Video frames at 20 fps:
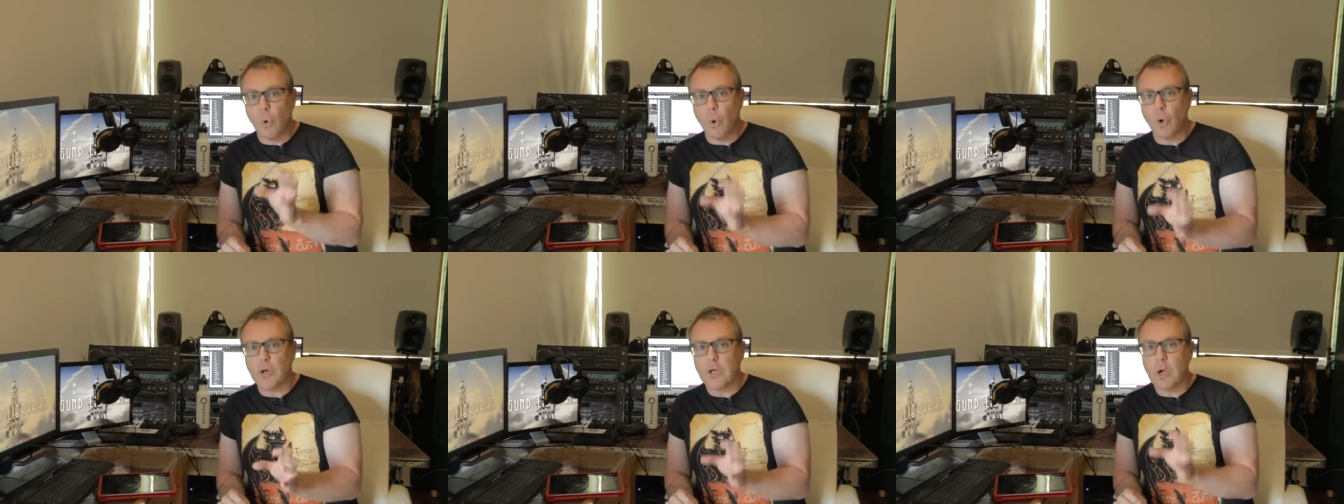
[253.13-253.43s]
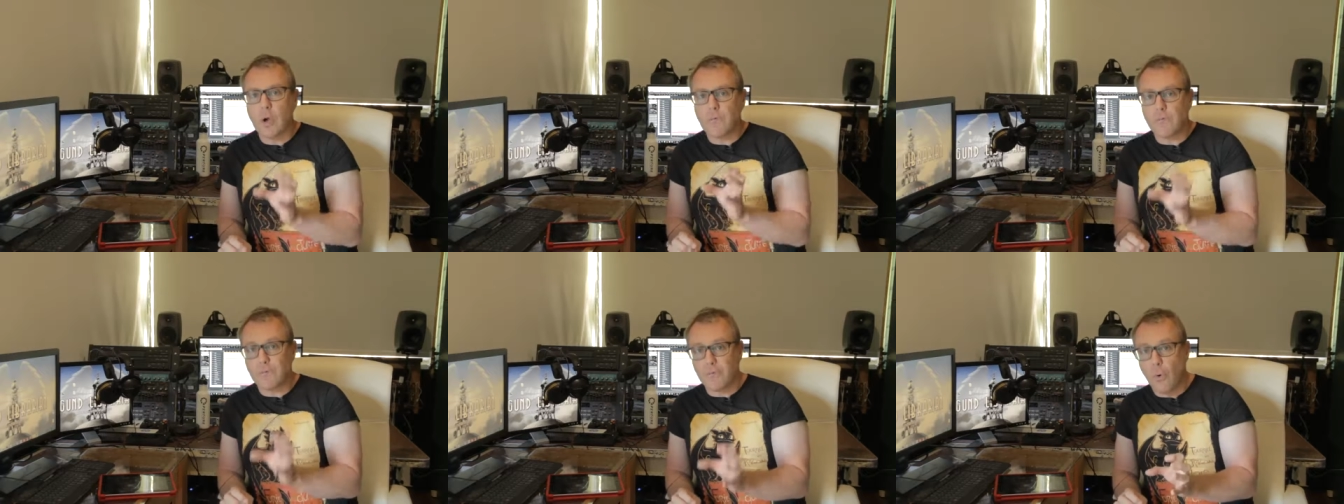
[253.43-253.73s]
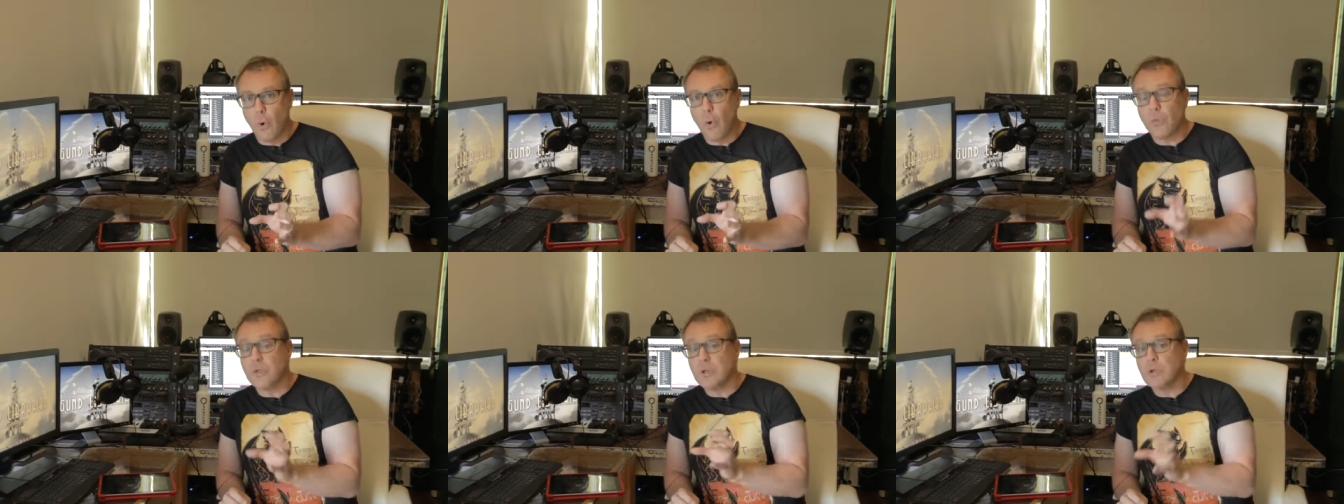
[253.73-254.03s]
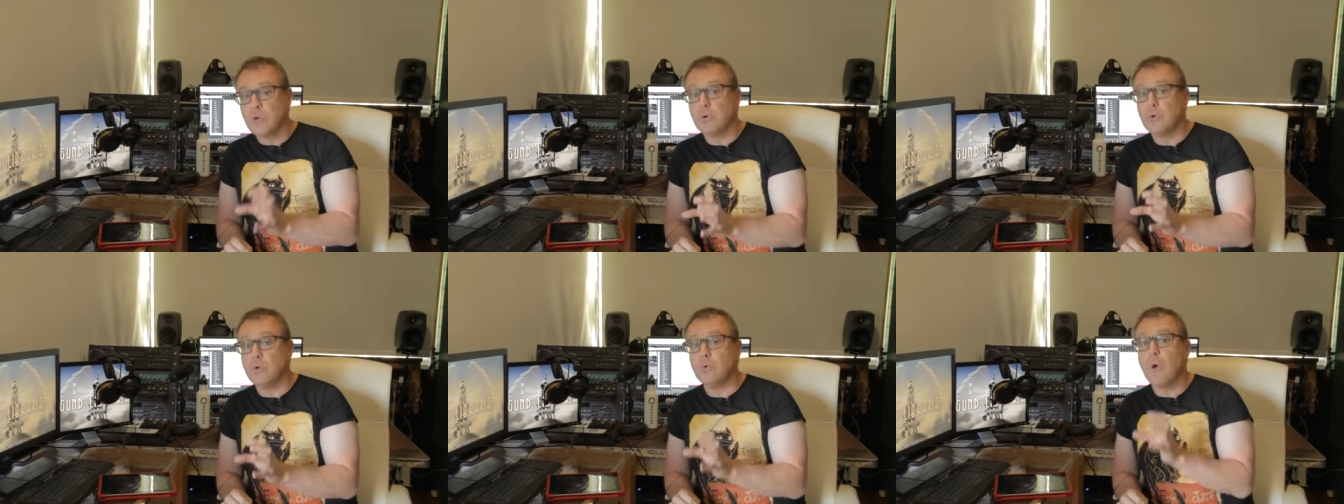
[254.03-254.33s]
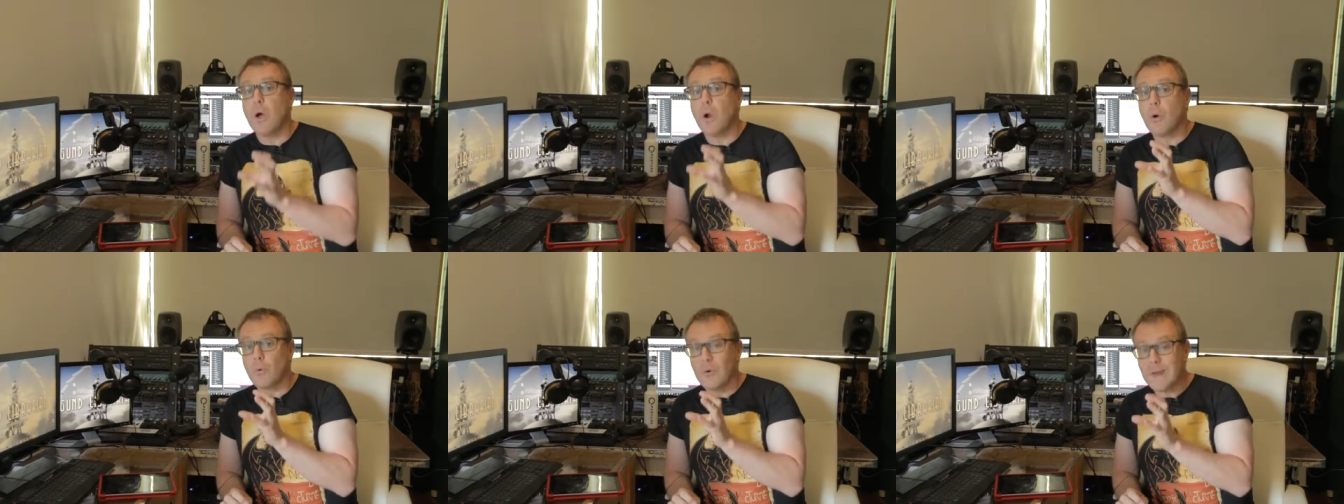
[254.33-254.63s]
audio for the
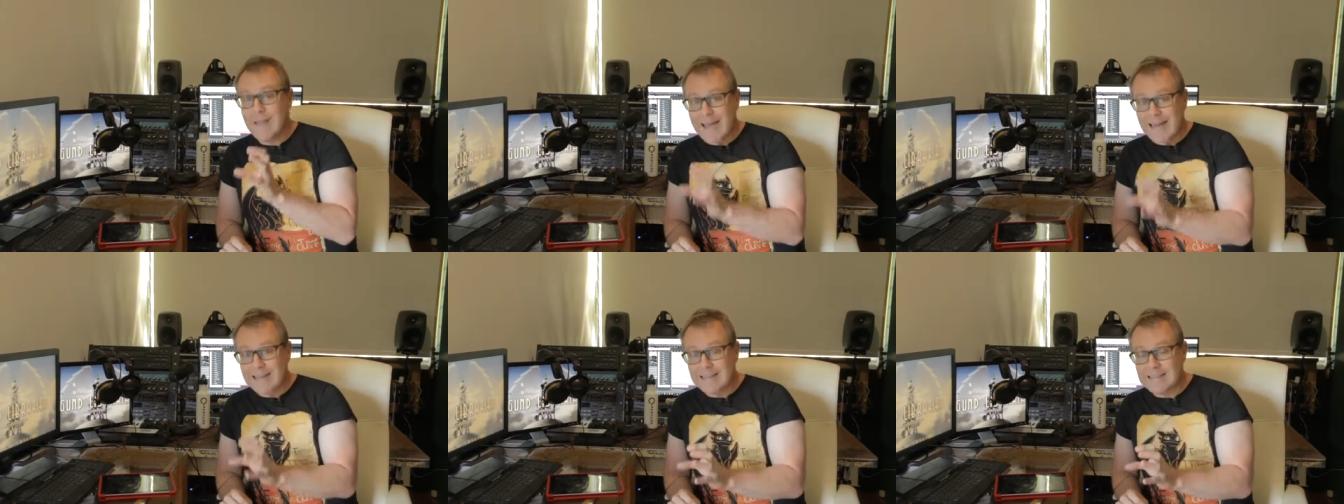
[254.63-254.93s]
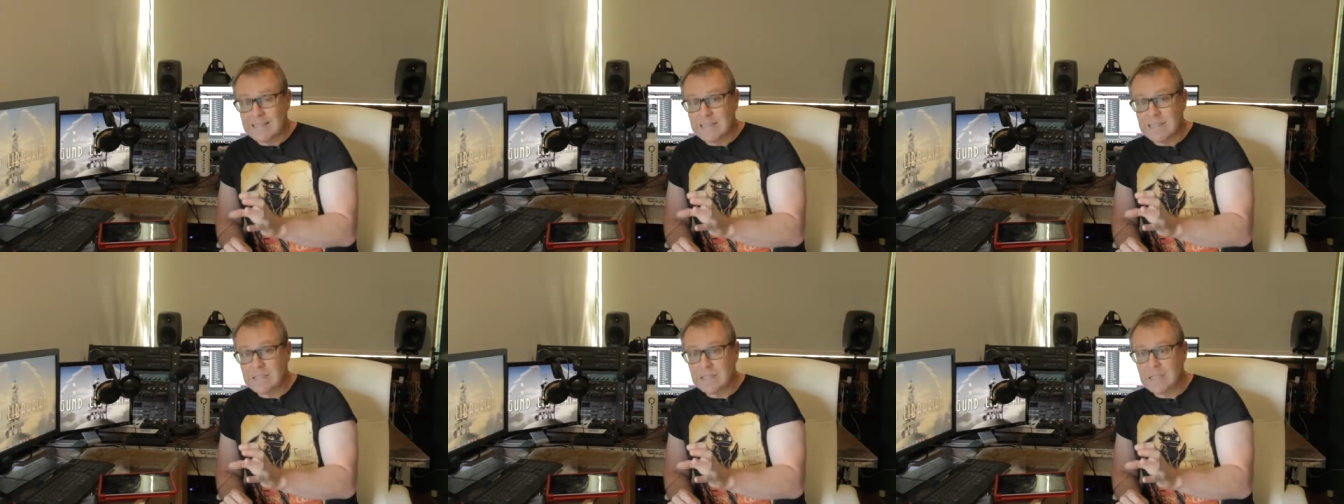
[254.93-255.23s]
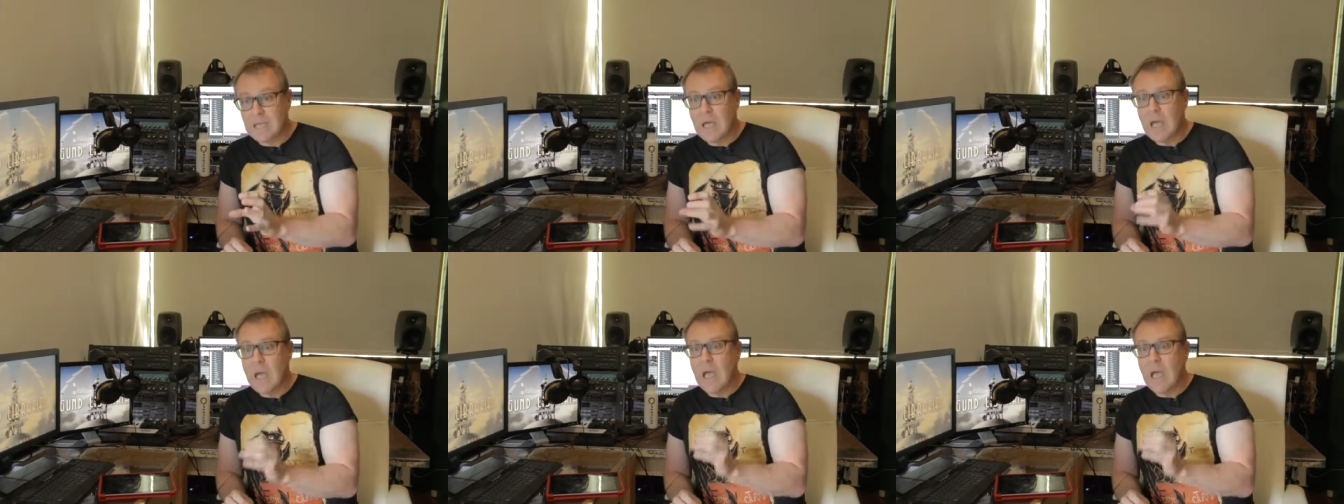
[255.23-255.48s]
new realities